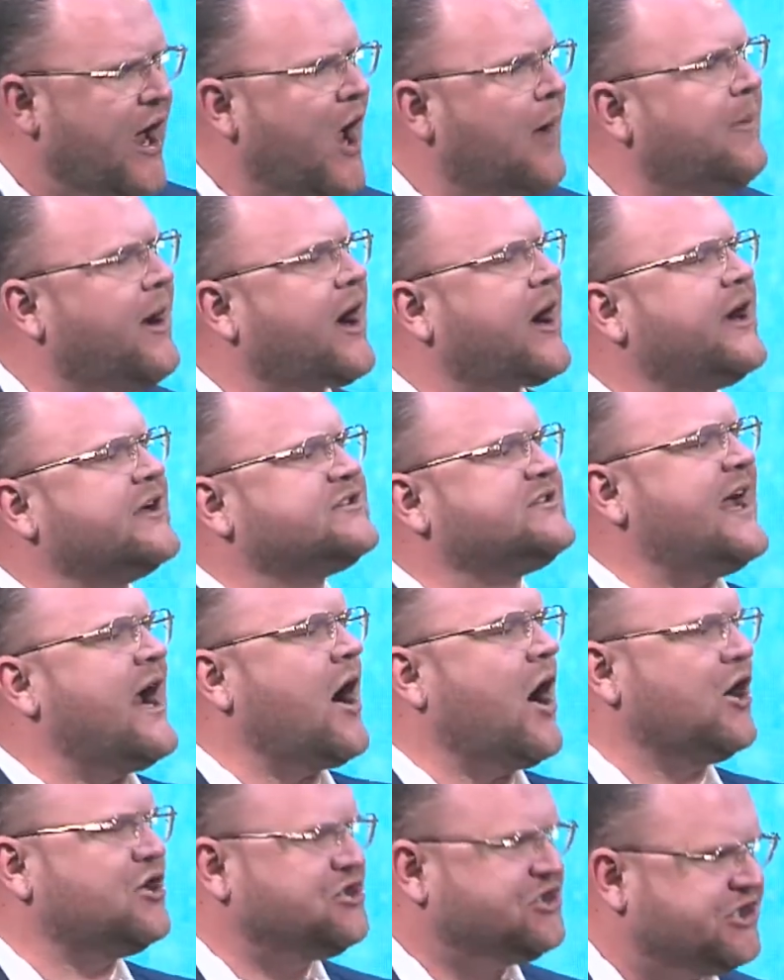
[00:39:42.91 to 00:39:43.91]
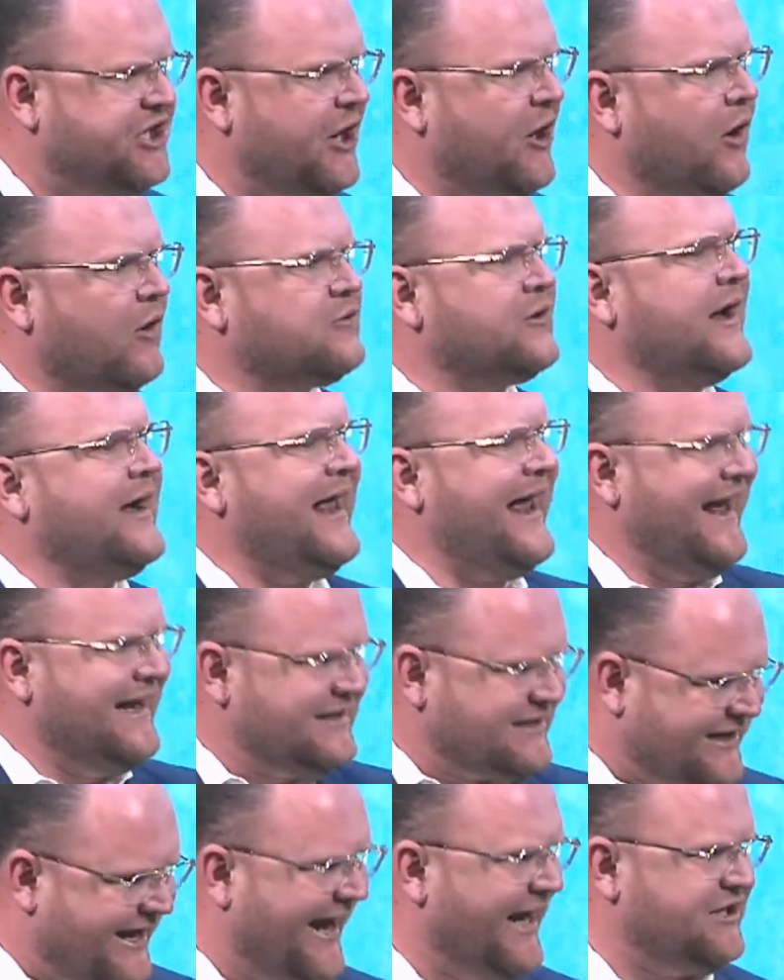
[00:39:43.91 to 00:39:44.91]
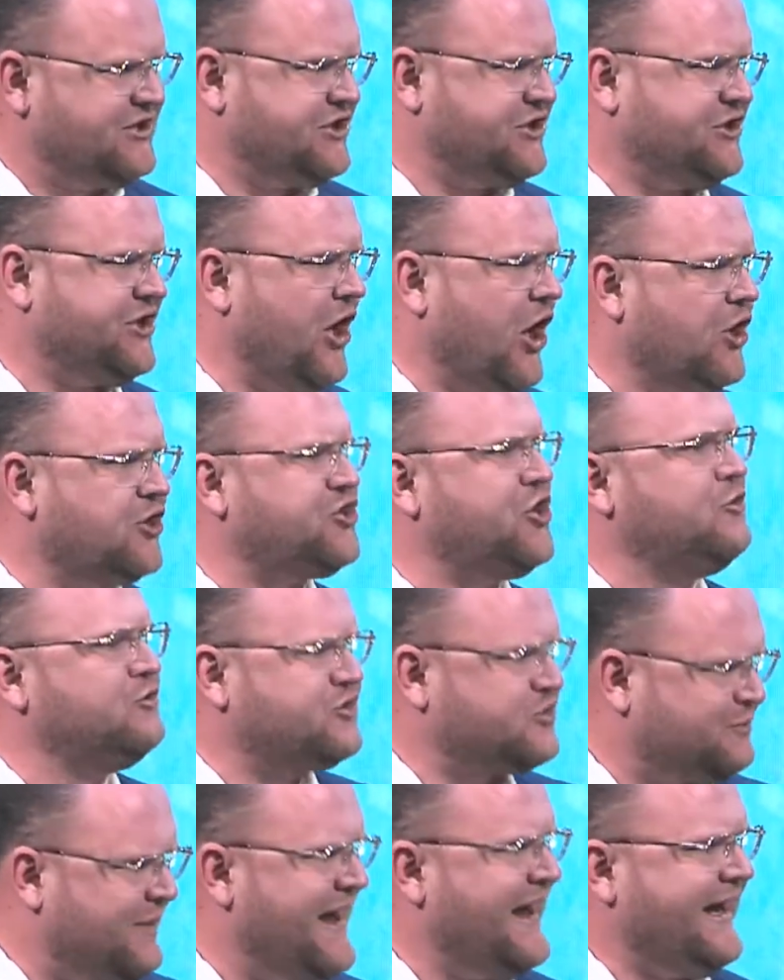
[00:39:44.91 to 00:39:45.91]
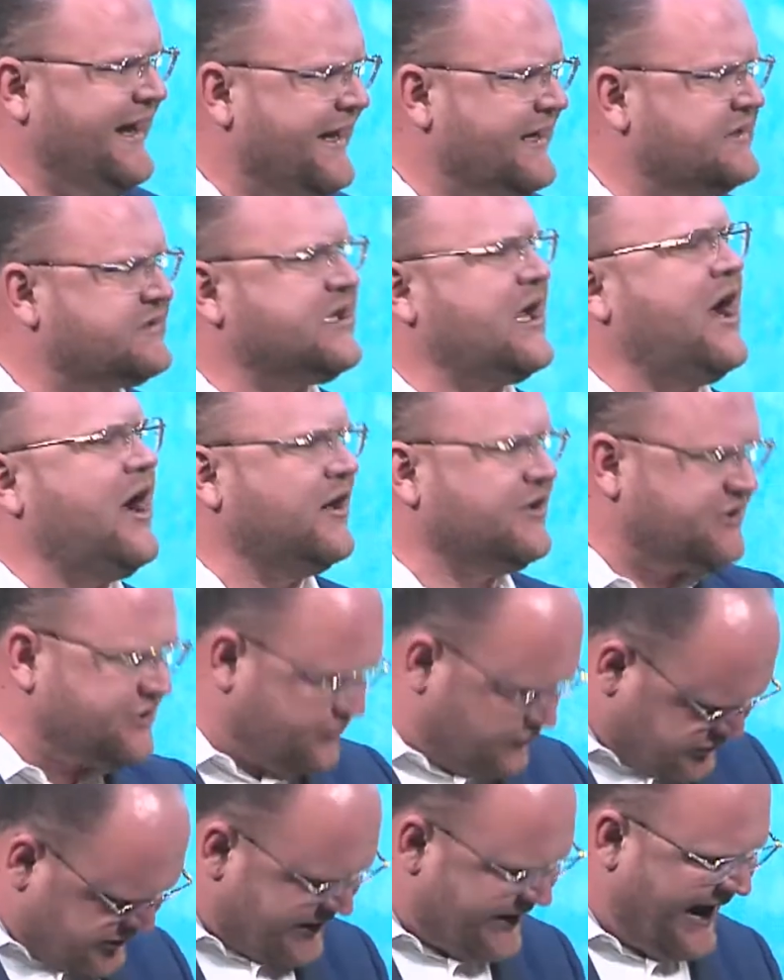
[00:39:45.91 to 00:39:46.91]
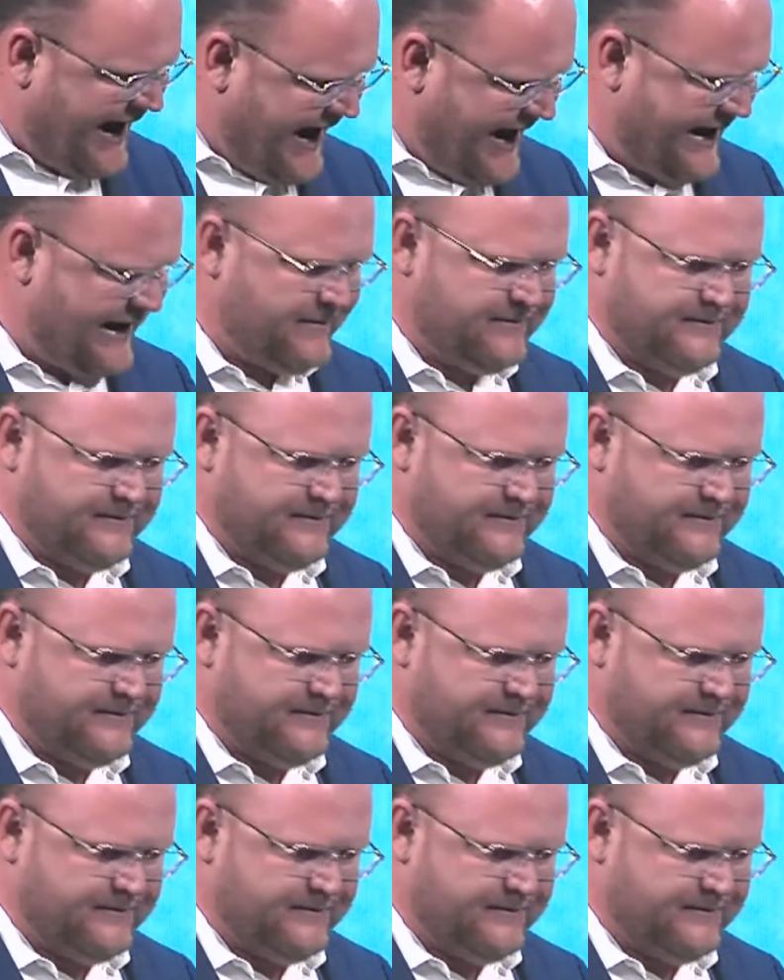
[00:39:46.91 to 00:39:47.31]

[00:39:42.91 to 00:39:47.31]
because there are children in kids' church who speak in tongues today.